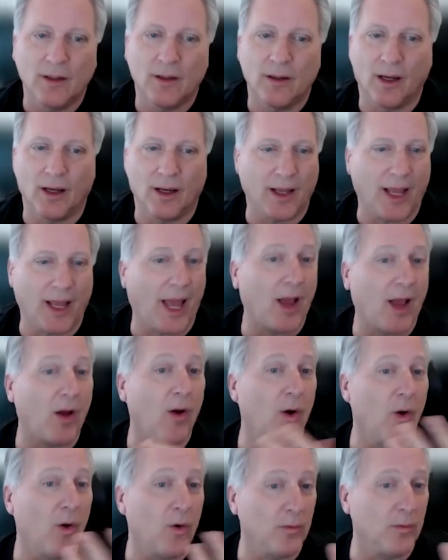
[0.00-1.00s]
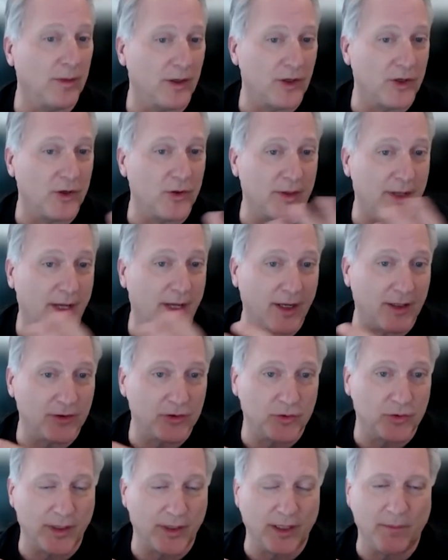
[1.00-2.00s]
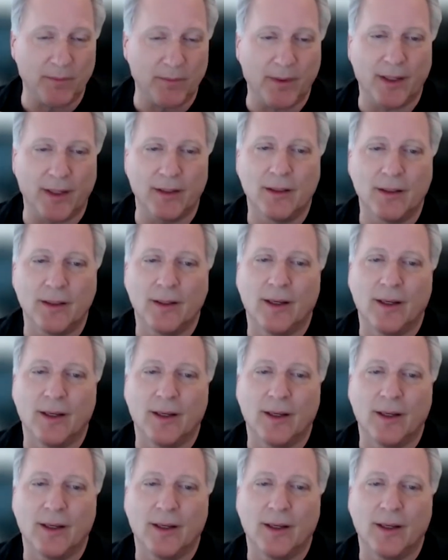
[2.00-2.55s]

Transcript: at-home acute care treatment,